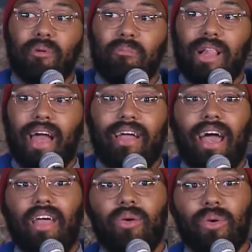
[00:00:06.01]
a black
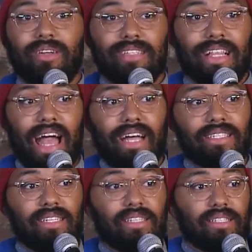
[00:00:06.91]
guy that wears
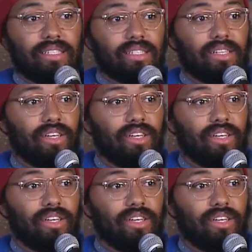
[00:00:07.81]
glasses,